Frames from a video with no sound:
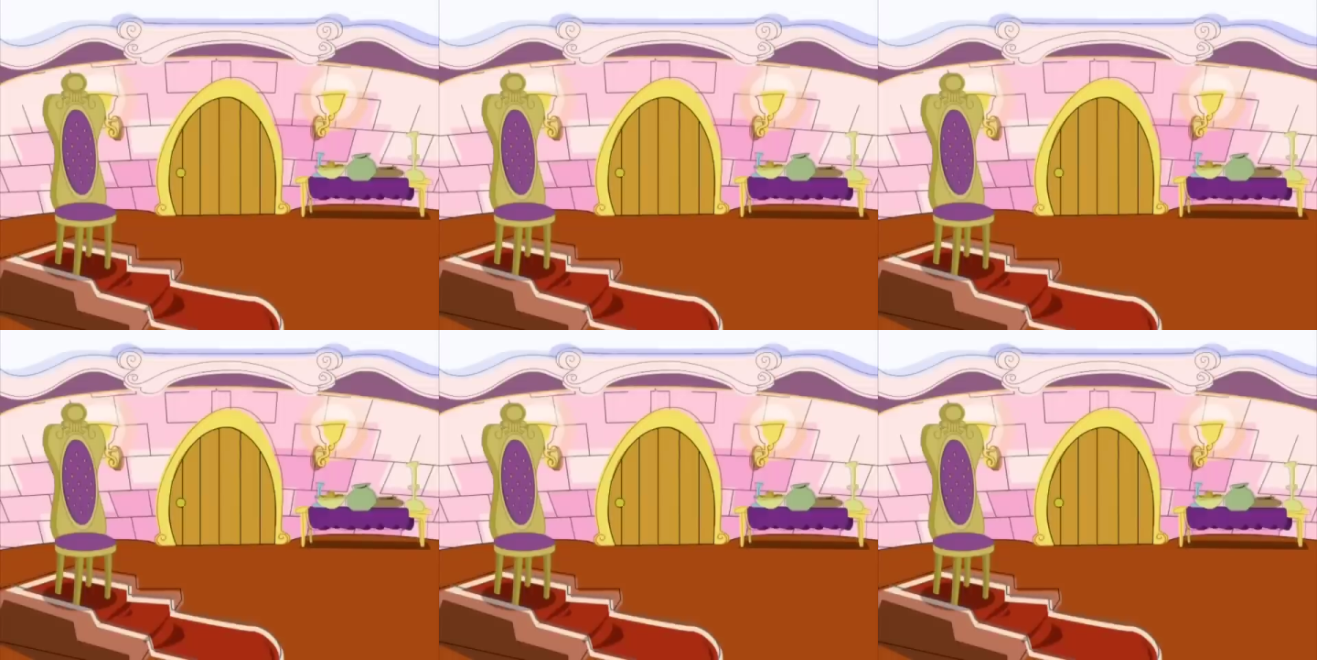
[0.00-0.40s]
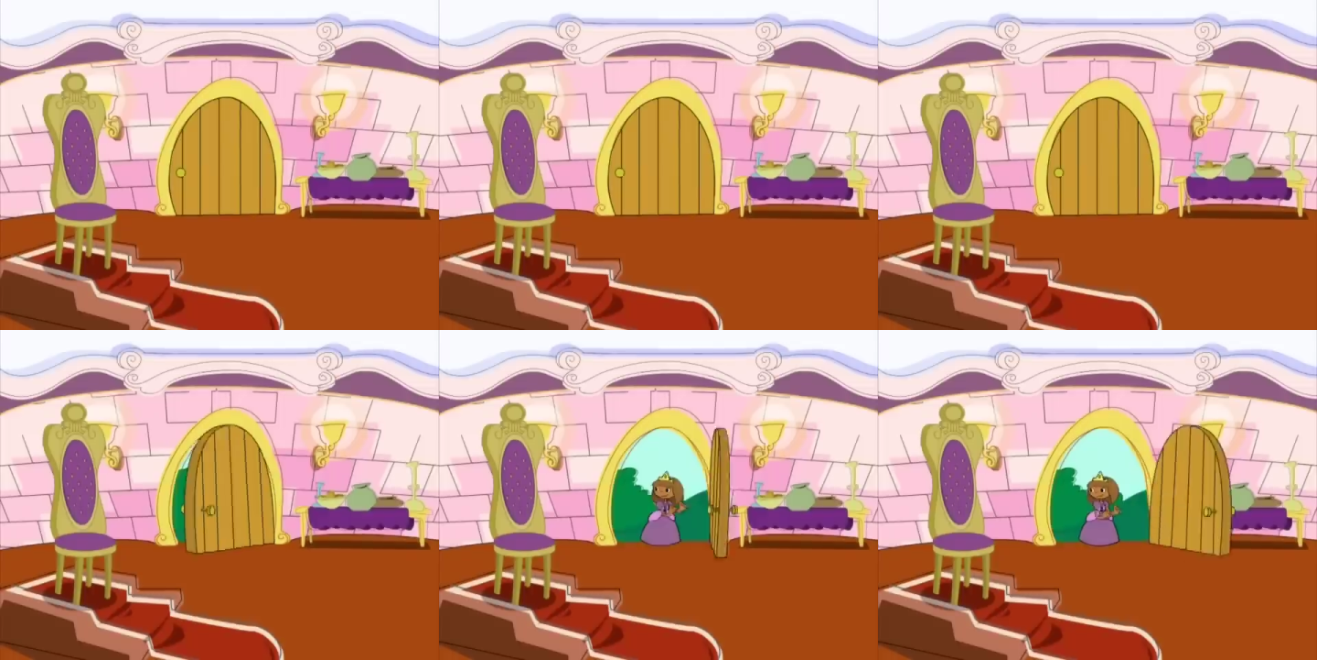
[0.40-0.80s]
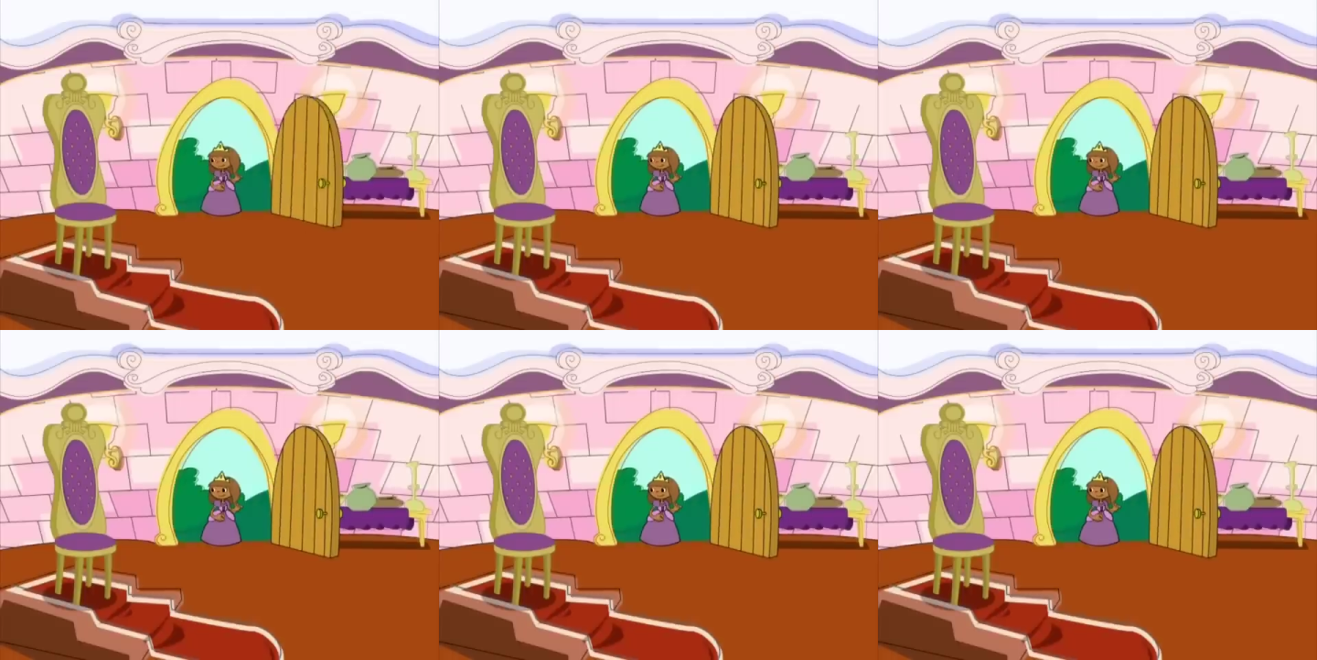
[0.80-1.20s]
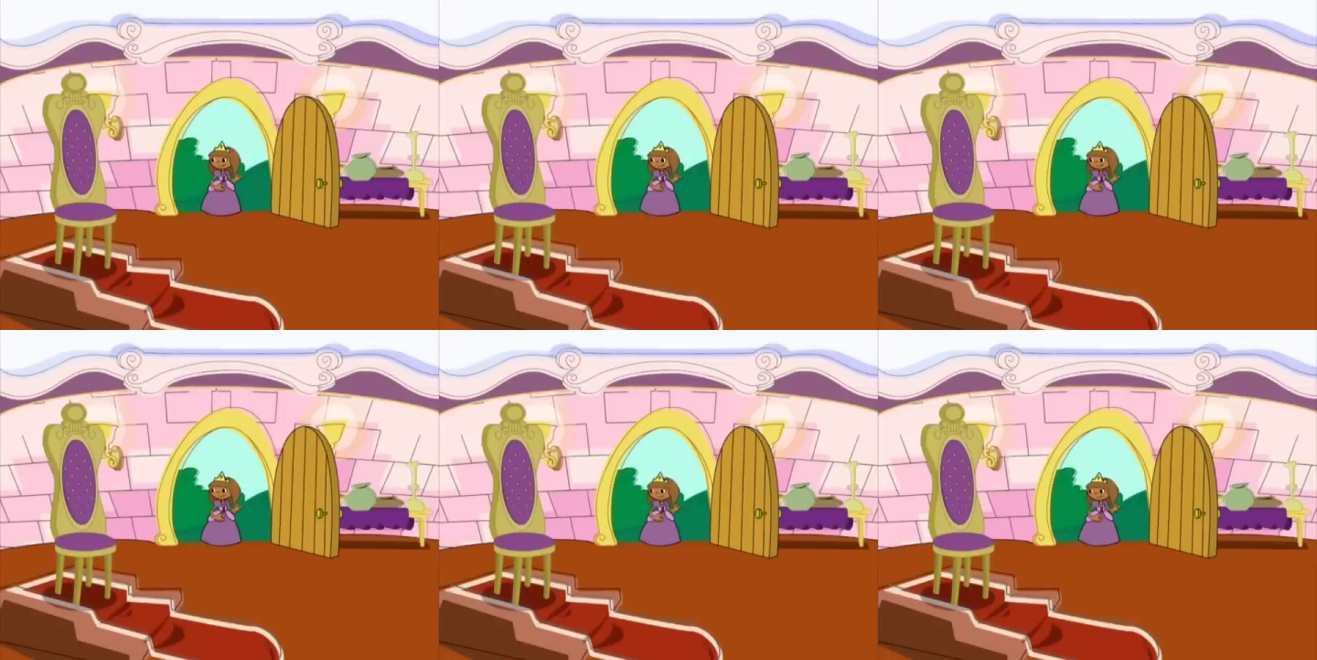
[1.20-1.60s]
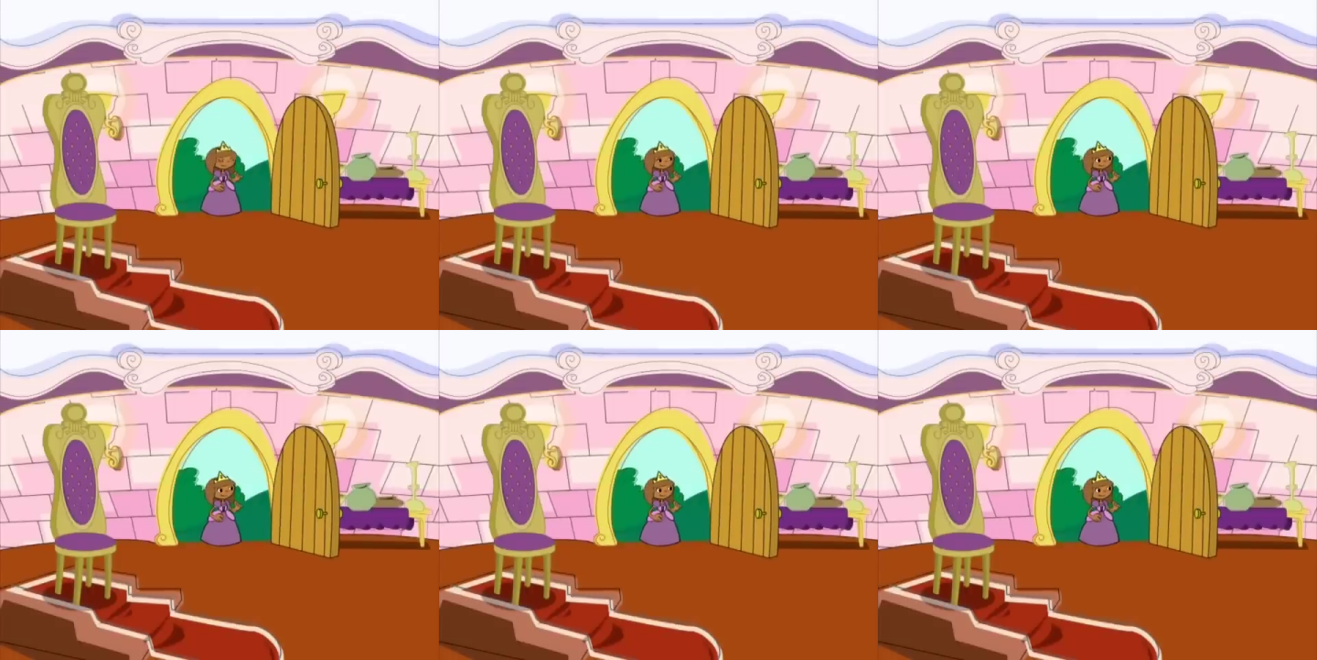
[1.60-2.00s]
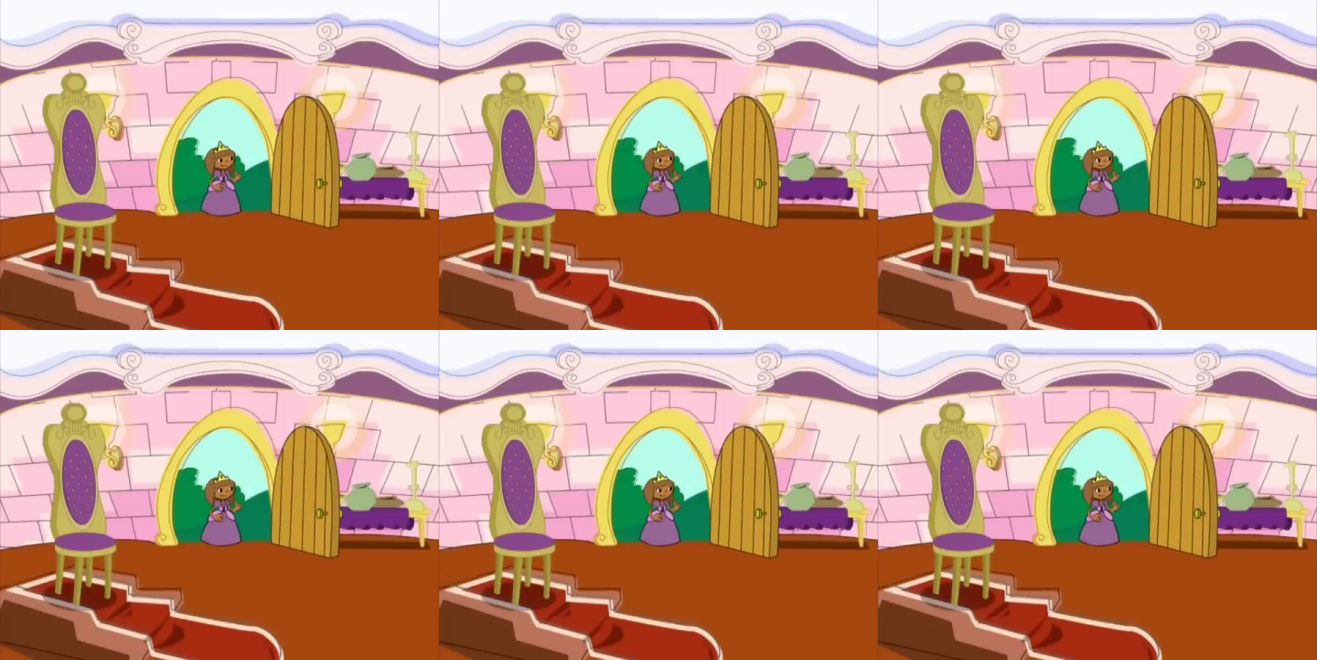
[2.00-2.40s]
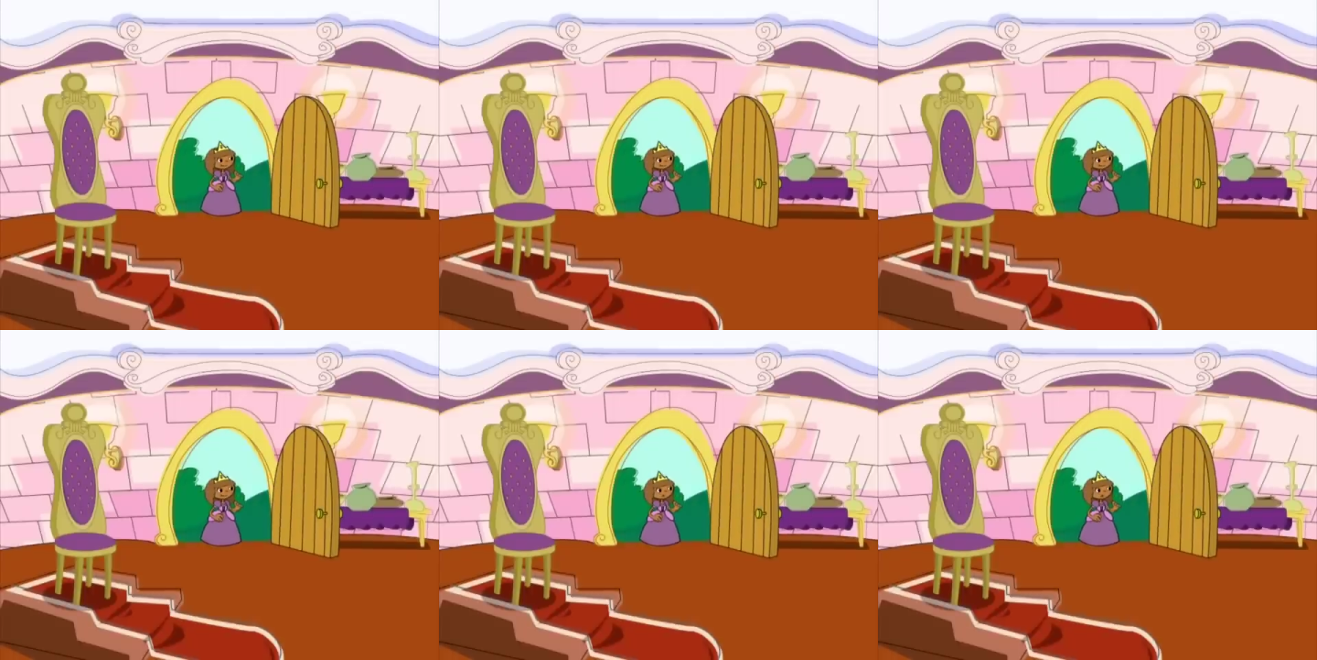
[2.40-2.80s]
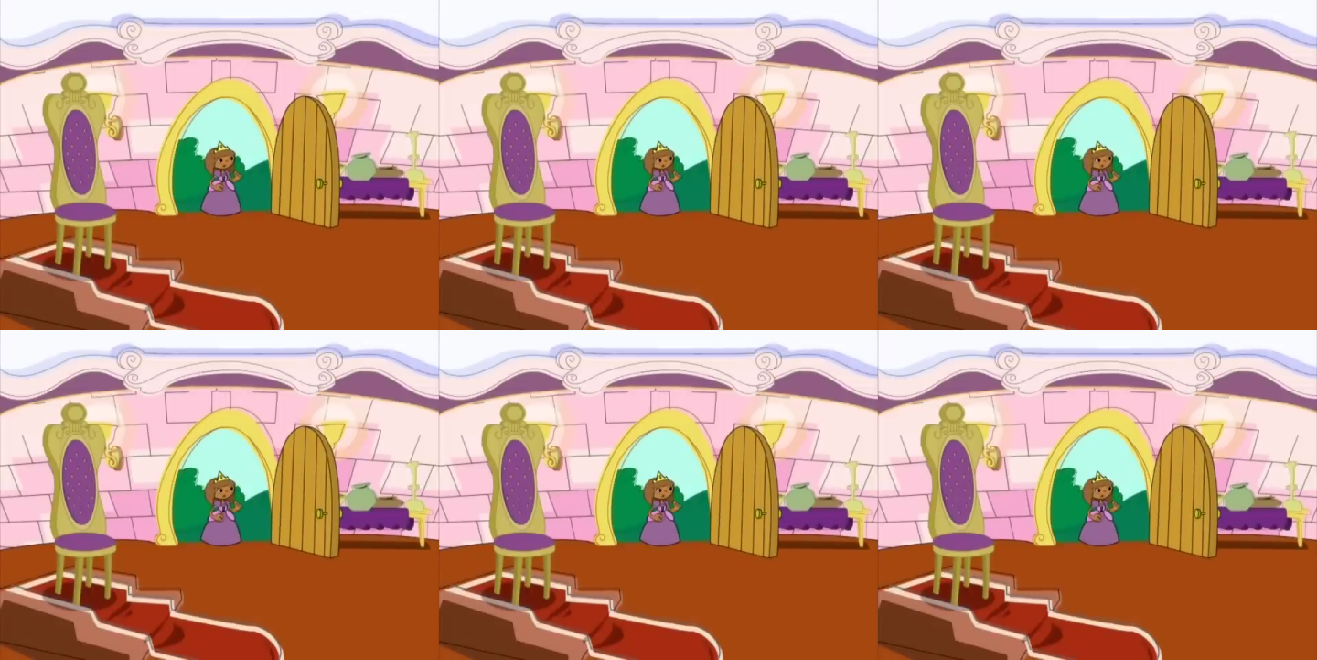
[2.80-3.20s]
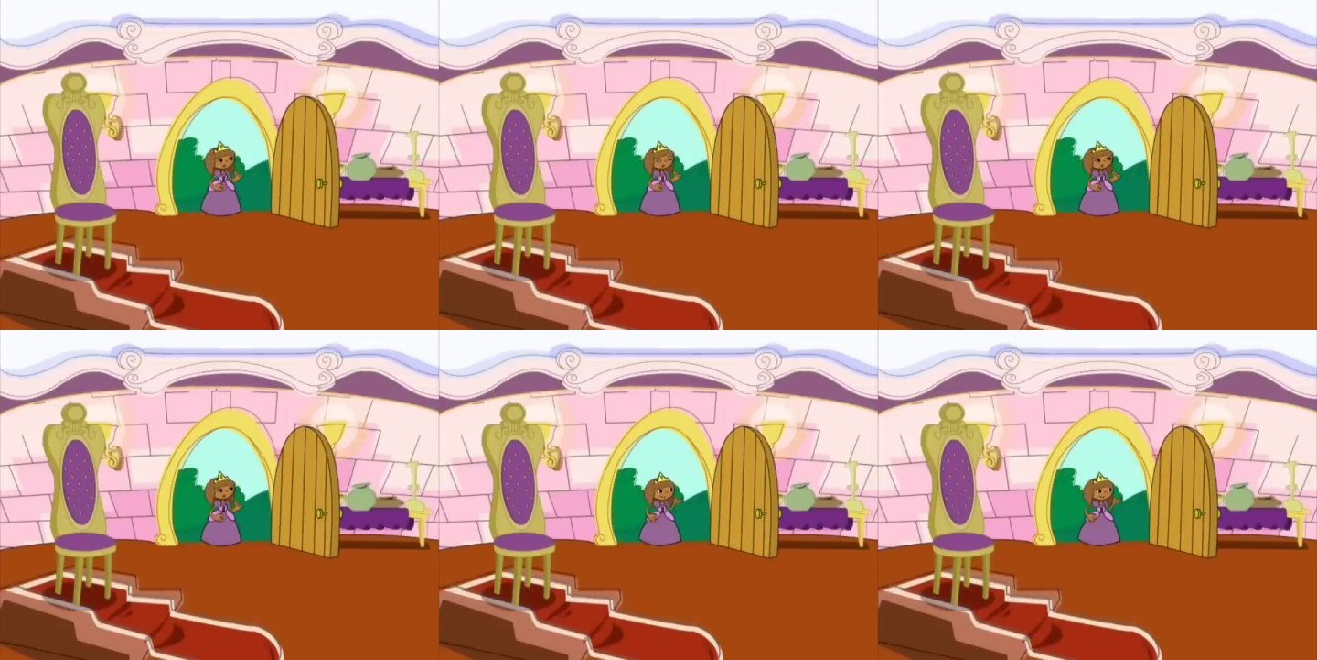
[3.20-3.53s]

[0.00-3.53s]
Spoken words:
No face is visible, so there are no lips to read.